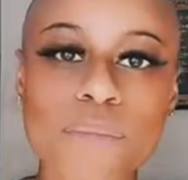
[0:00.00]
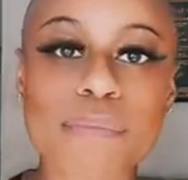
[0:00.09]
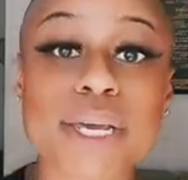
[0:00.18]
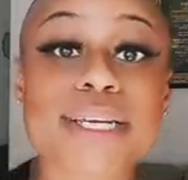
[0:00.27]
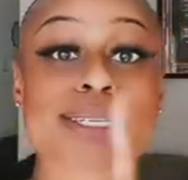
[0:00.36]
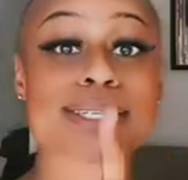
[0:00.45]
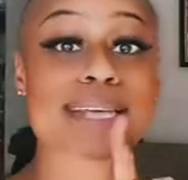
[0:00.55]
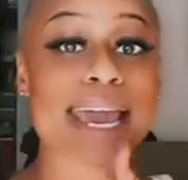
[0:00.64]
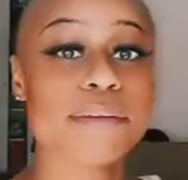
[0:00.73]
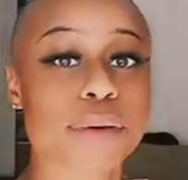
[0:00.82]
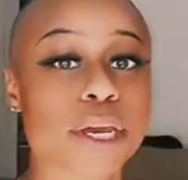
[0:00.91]
Because the
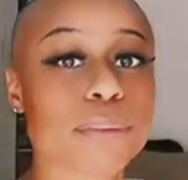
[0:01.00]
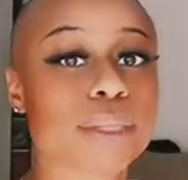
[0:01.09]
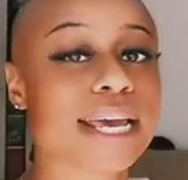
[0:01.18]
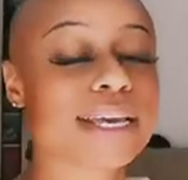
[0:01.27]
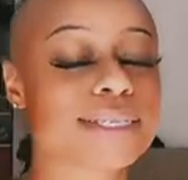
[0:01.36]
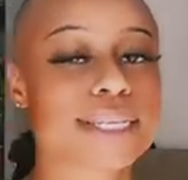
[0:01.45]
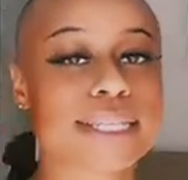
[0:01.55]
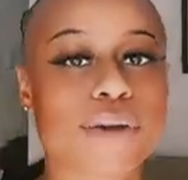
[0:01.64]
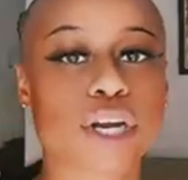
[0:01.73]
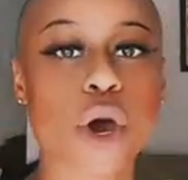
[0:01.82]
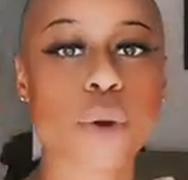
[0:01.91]
same people that sit
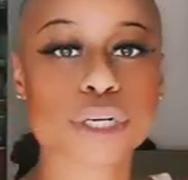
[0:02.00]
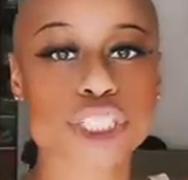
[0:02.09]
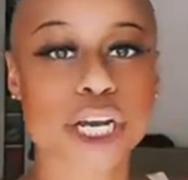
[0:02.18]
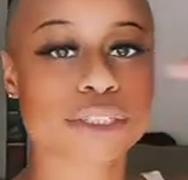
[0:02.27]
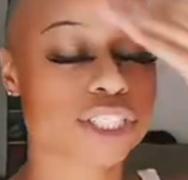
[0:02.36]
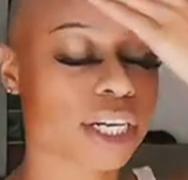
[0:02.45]
there and go to church